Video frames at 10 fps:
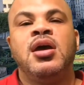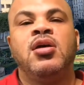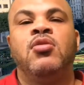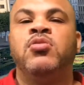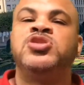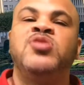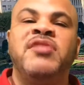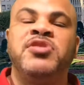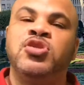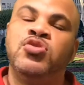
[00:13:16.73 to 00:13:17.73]
What you have to
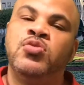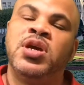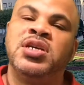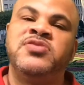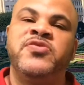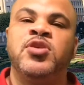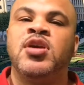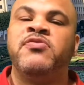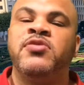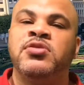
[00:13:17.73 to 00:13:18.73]
do is figure out
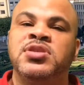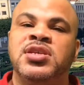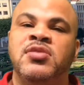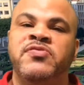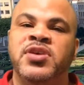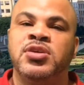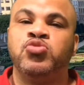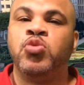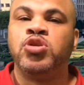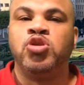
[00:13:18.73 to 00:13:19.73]
for yourself is where
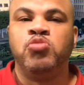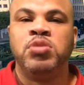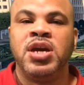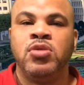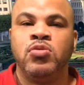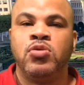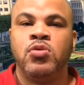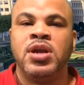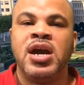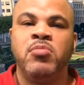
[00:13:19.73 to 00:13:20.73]
do you plan on going and
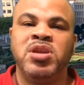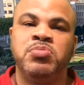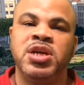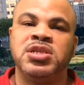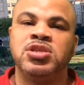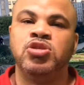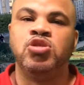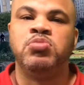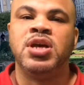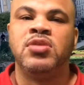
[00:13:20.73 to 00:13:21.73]
how many places do you
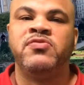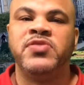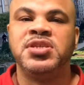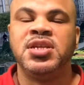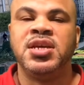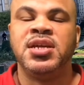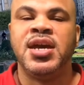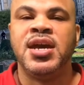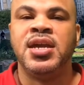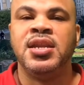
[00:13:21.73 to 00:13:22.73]
plan on visiting,
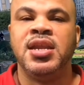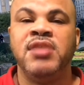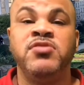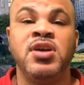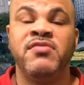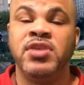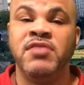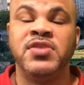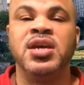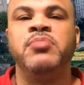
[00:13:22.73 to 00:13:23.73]
and if you have enough
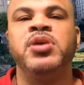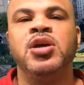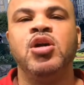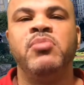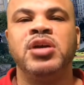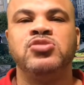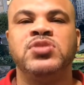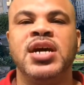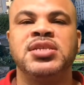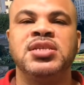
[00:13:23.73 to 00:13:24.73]
get up and go about you to
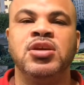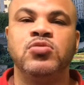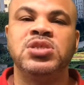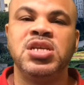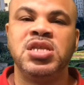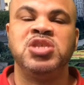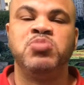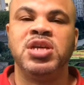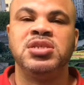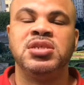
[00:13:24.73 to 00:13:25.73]
actually go see these
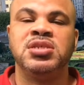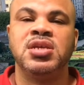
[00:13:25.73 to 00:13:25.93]
places.